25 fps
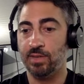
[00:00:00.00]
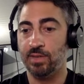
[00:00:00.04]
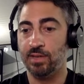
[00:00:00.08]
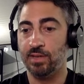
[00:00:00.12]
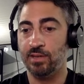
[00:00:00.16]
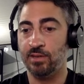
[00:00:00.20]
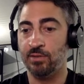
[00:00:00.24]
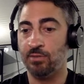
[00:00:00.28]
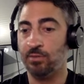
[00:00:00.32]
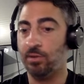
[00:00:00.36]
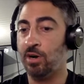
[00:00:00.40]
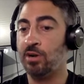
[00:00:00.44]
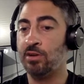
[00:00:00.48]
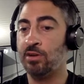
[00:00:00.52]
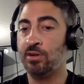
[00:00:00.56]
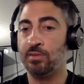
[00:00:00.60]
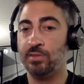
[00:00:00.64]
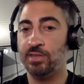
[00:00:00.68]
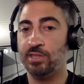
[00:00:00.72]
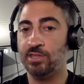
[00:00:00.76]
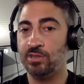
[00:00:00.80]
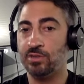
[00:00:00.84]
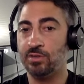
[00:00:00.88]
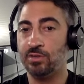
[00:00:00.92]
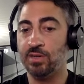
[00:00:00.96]
you're
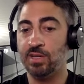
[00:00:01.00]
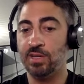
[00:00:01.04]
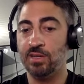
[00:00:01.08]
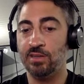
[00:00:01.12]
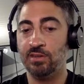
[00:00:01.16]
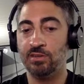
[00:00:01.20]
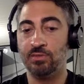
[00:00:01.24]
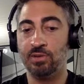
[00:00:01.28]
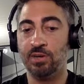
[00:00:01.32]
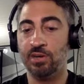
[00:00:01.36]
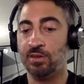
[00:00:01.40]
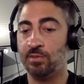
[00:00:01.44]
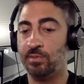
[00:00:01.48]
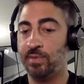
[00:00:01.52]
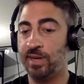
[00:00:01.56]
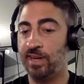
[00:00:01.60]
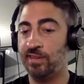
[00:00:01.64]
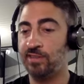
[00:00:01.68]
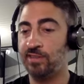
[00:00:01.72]
welcome to join, and you're welcome